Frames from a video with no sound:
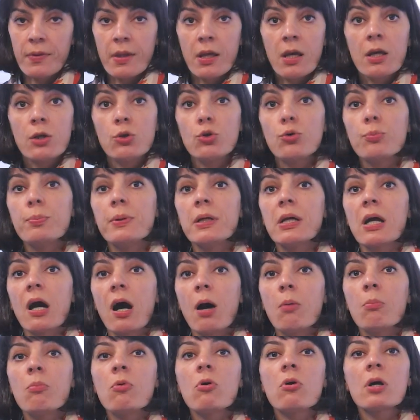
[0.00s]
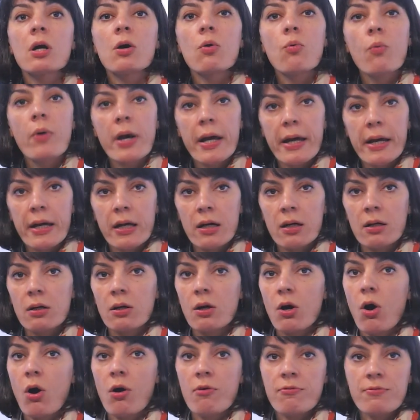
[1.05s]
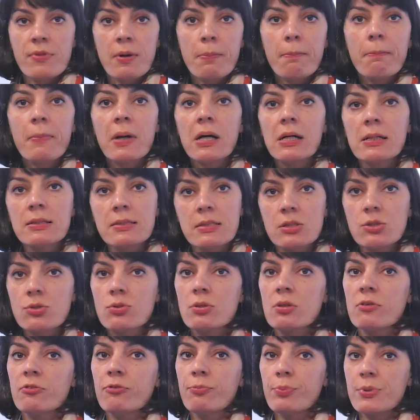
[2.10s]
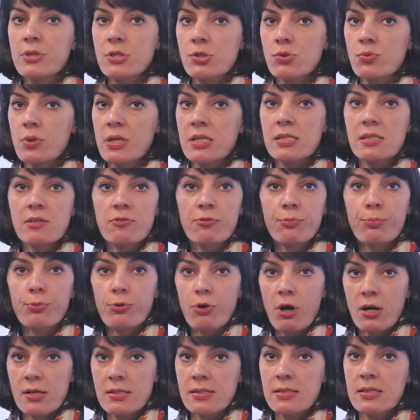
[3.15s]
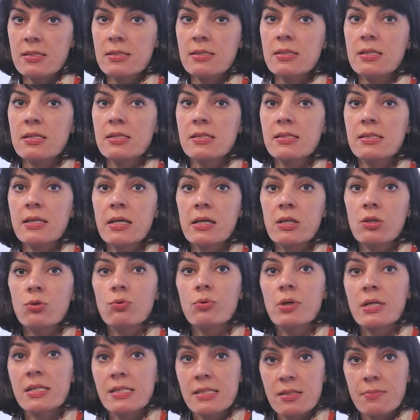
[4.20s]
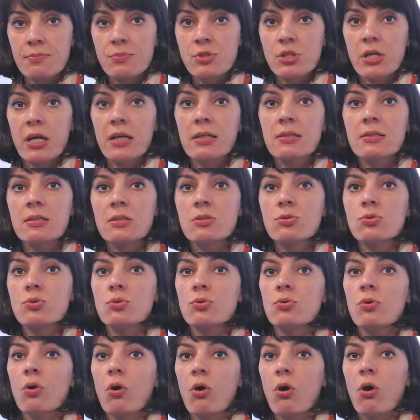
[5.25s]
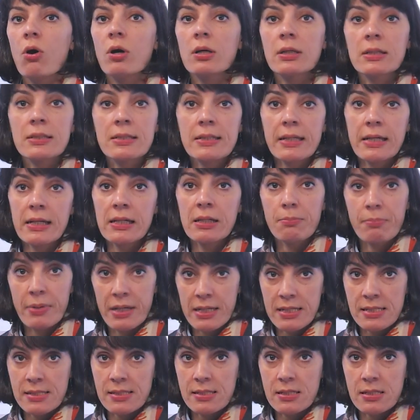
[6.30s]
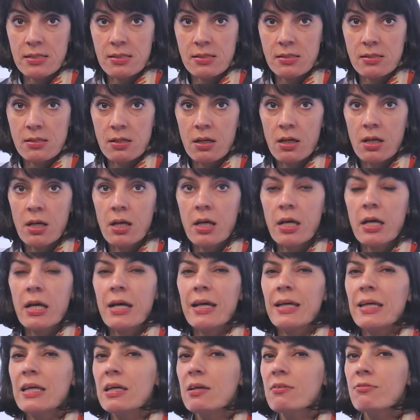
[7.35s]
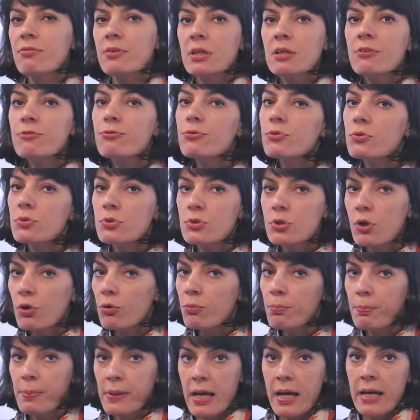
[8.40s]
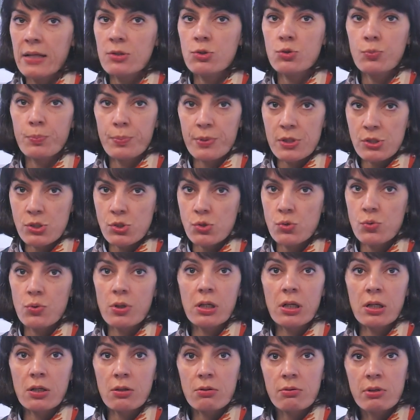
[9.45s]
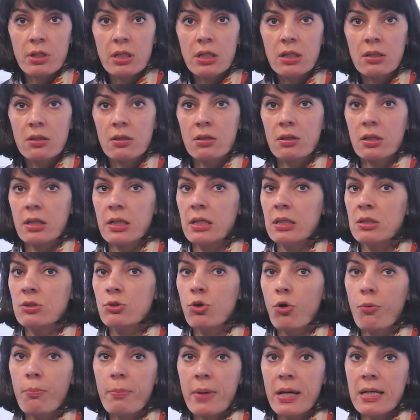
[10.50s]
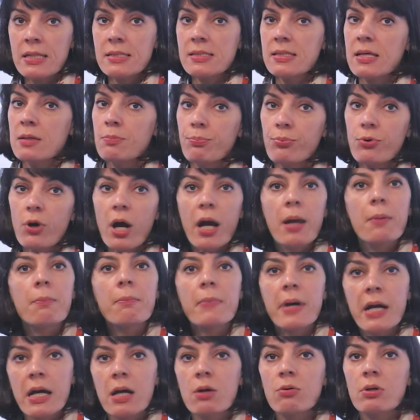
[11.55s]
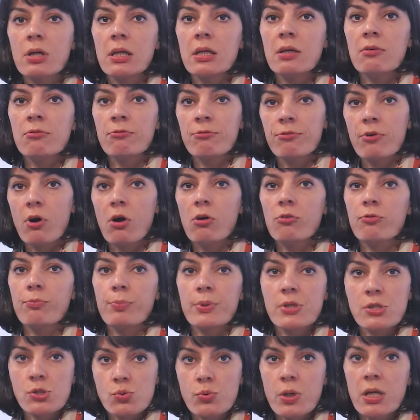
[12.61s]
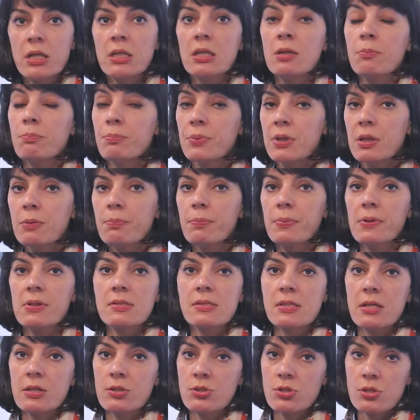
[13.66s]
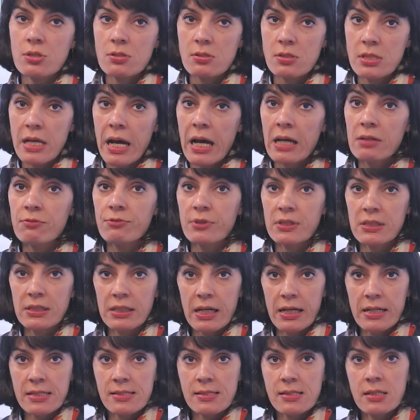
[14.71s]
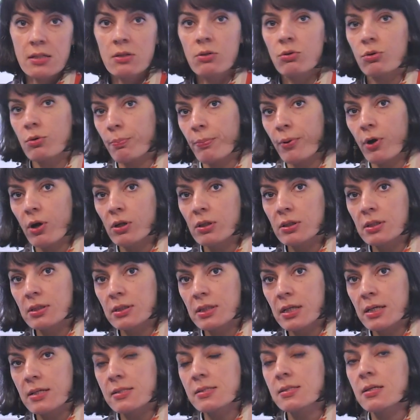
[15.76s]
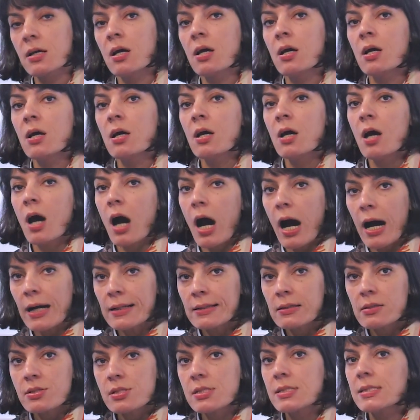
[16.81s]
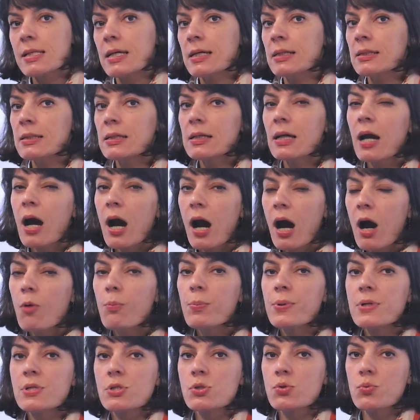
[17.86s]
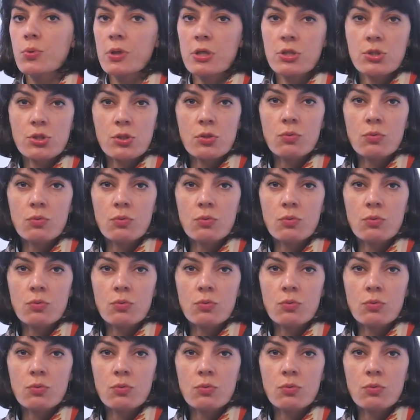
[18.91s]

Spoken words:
You become more aware of the multitude of persuasive processes that you are subjected to on a daily basis. Even if you don't plan to pursue a career in domains that primarily involve persuading people, such as advertising or politics, understanding how persuasion